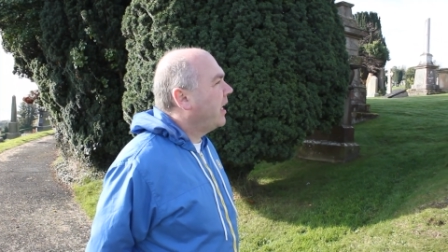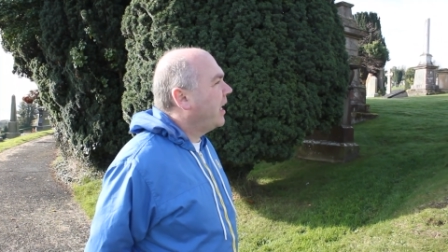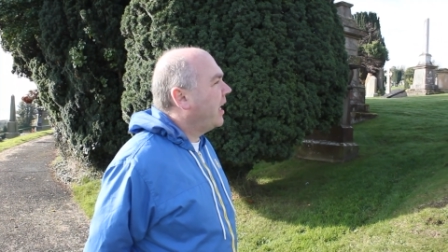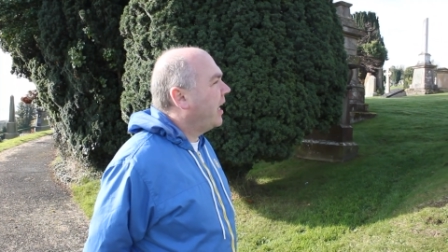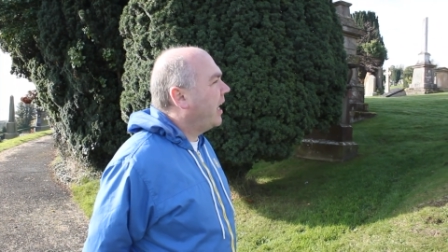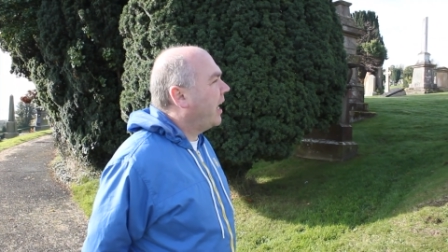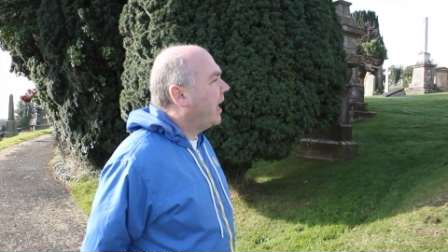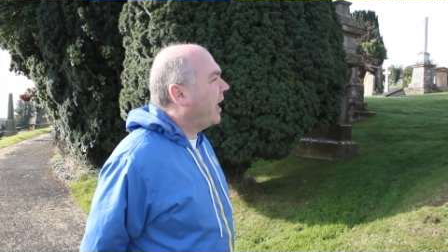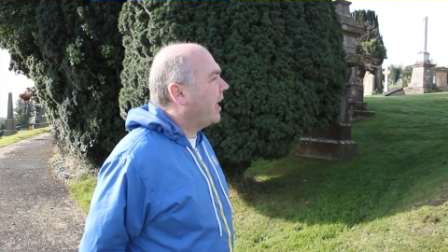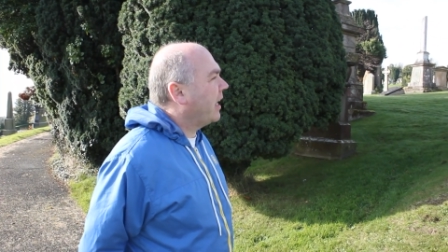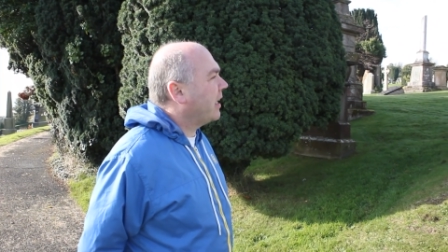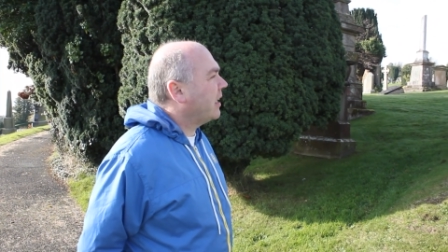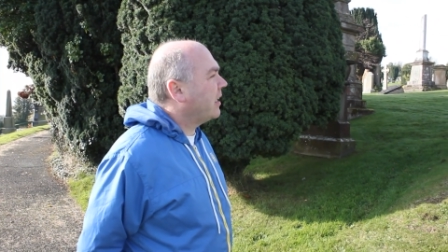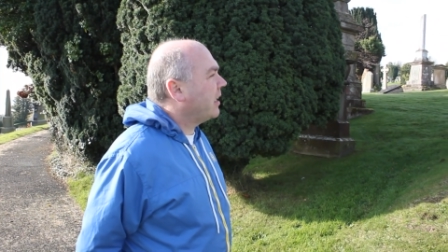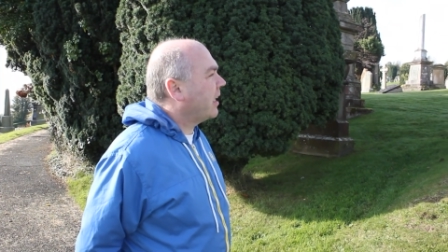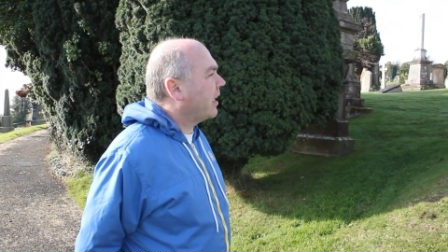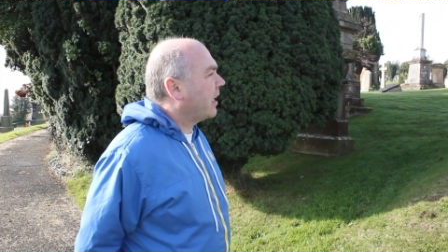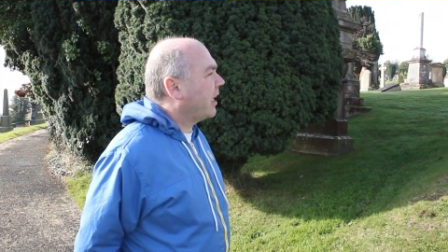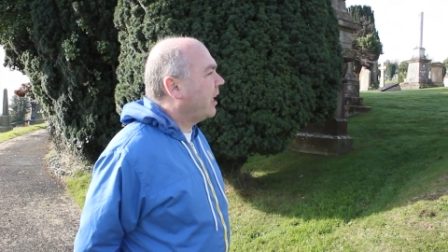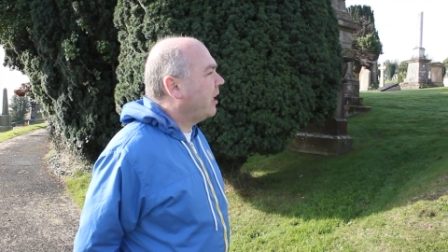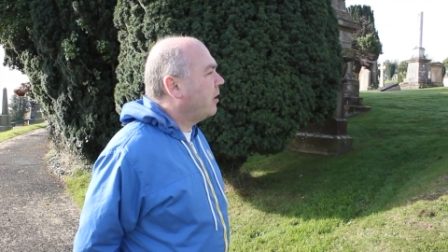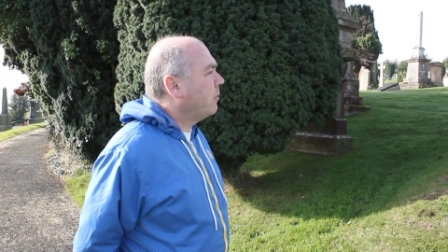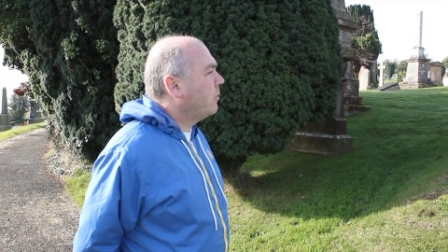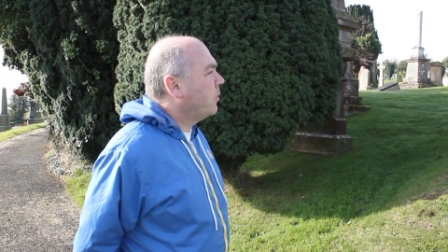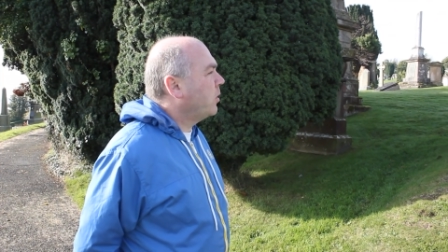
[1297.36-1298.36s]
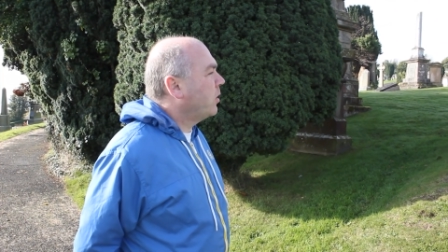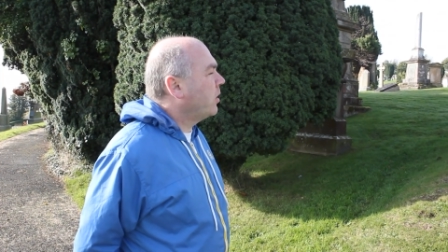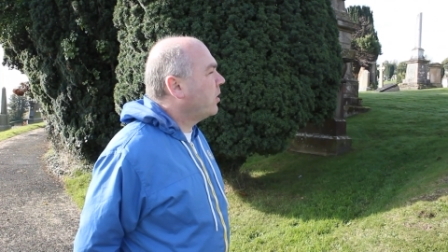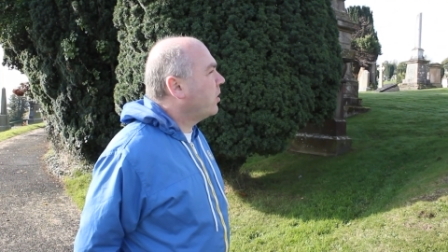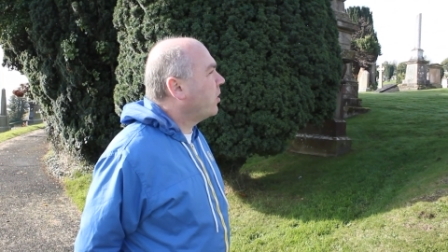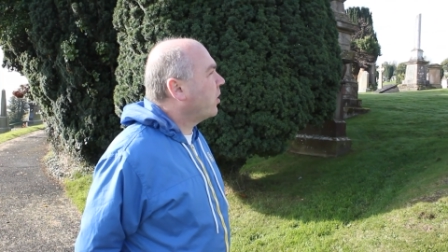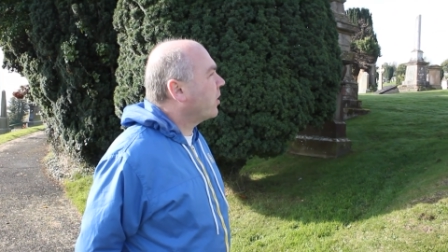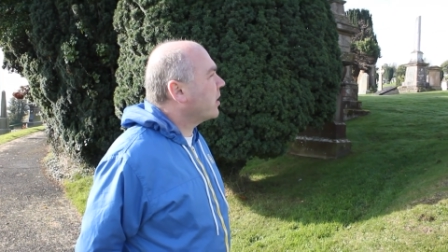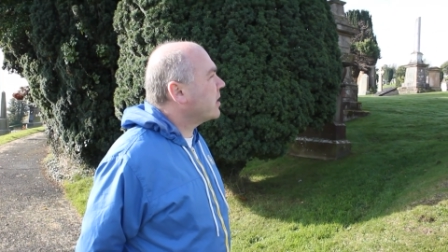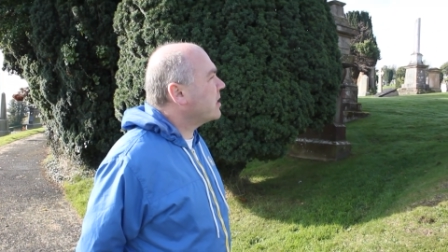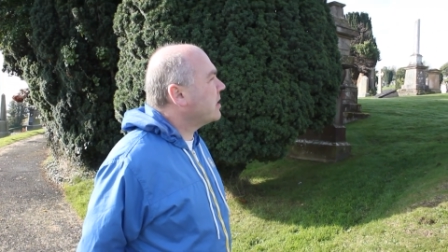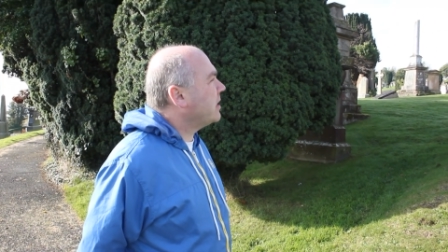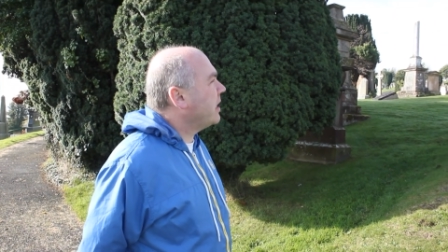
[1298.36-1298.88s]
and the Gilmore
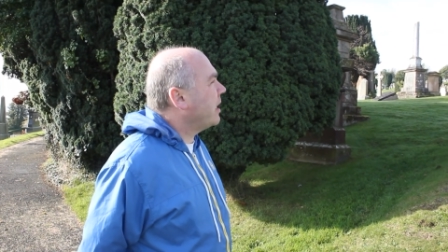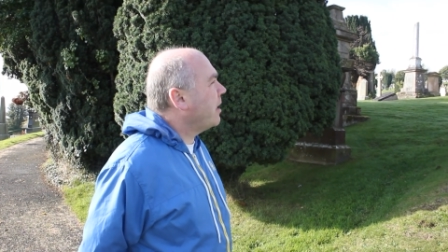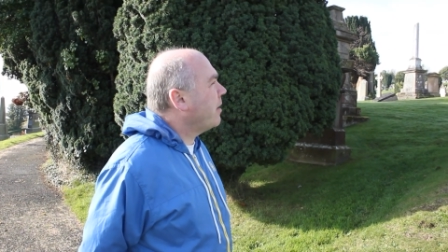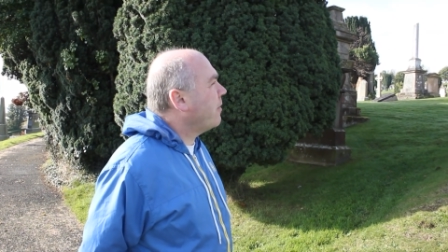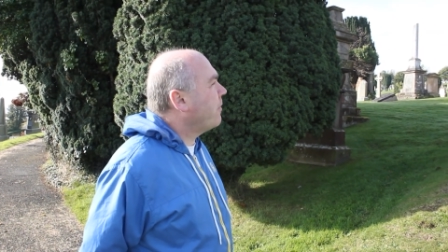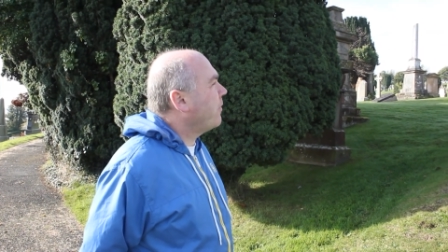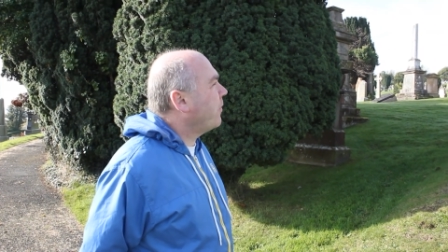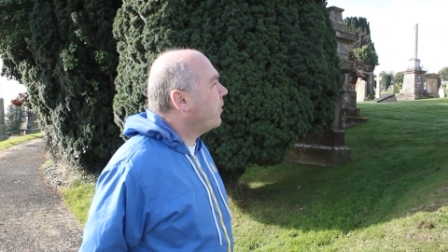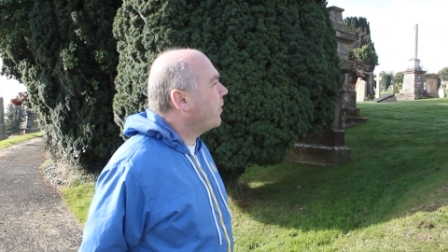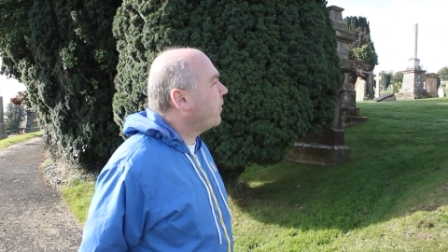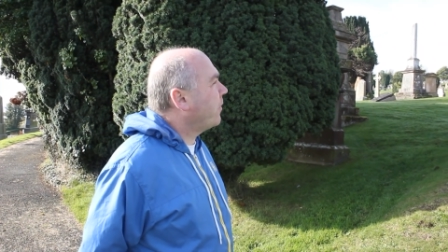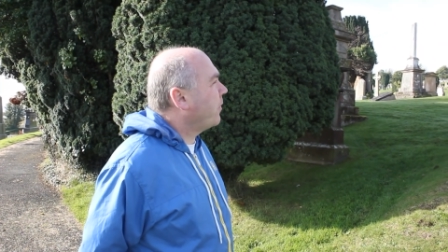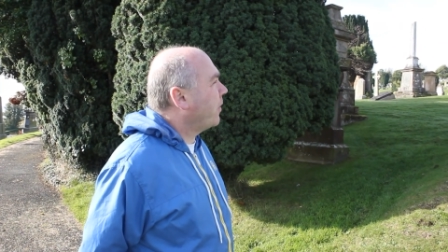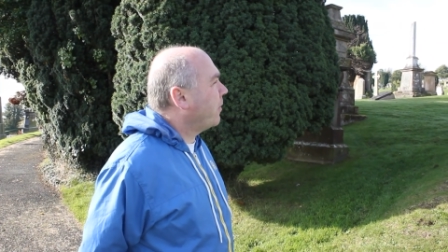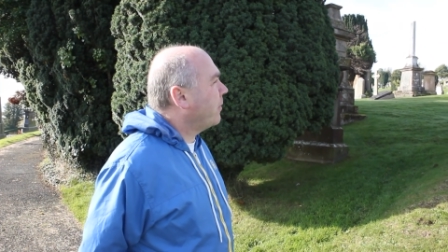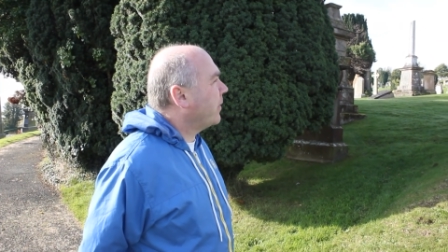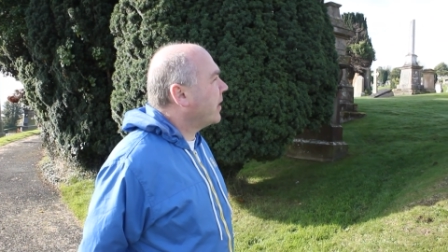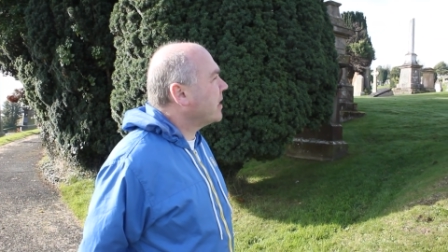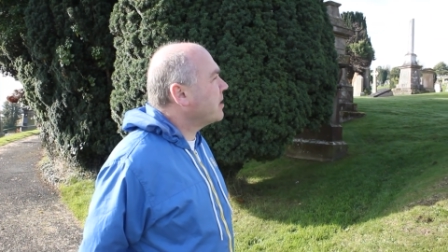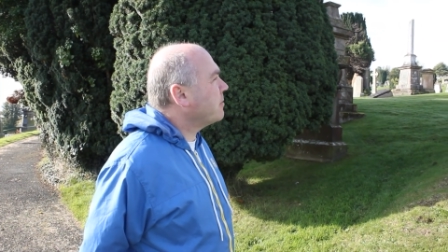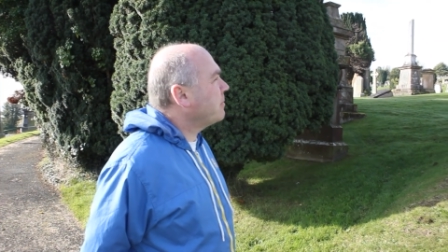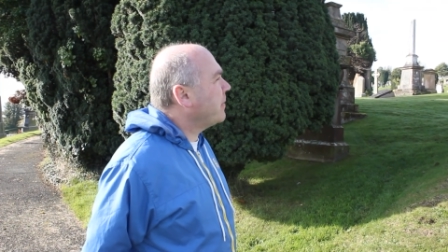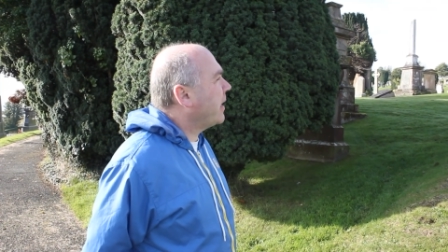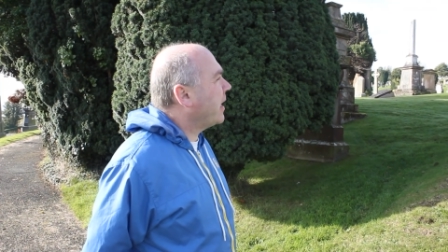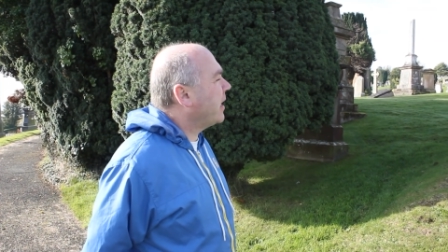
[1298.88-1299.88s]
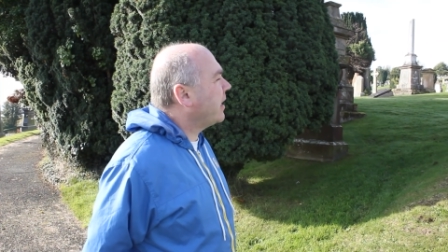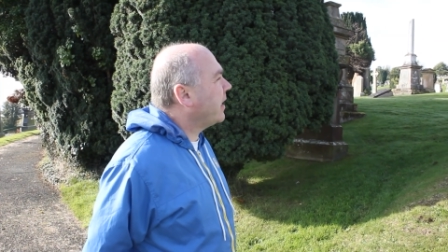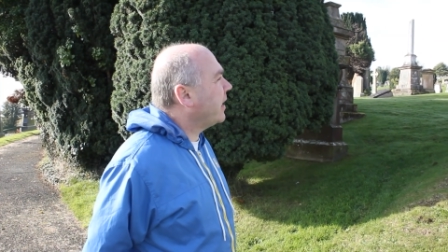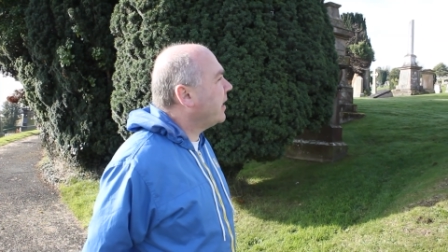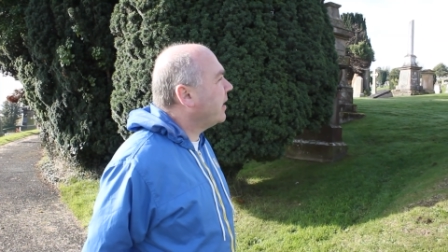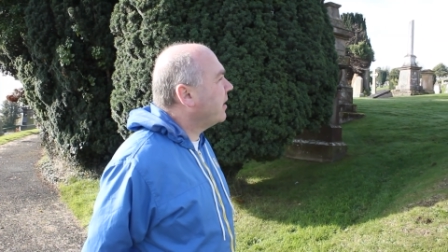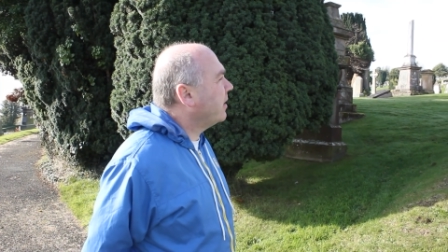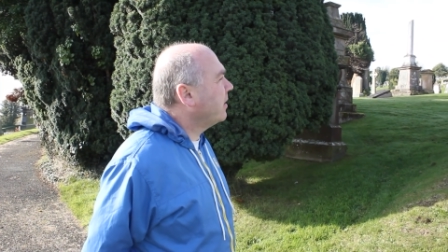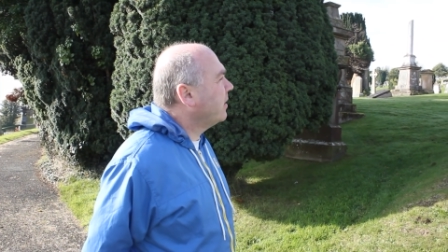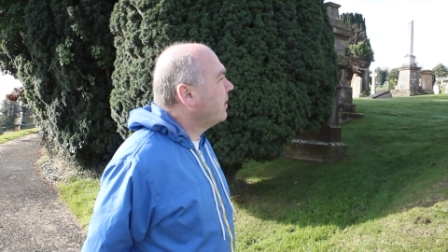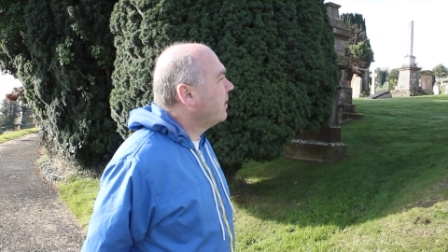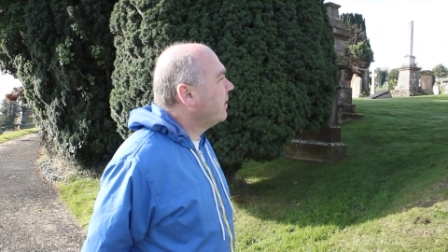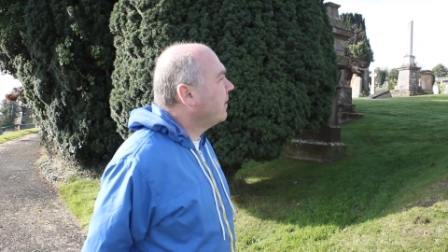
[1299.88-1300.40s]
took its name from this man
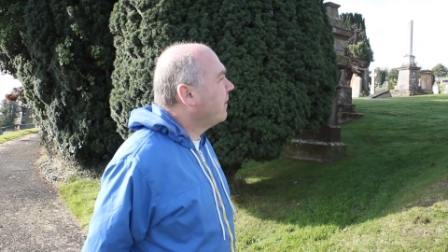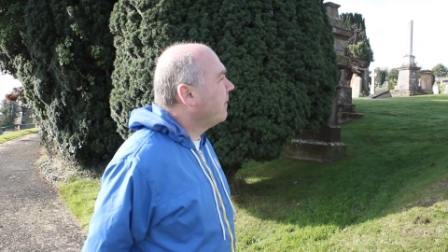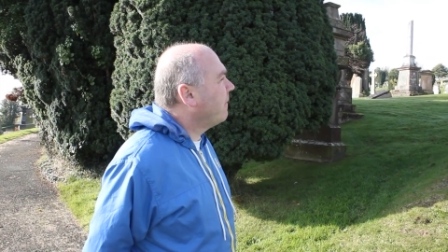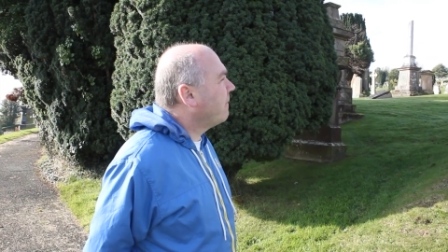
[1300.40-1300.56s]
here,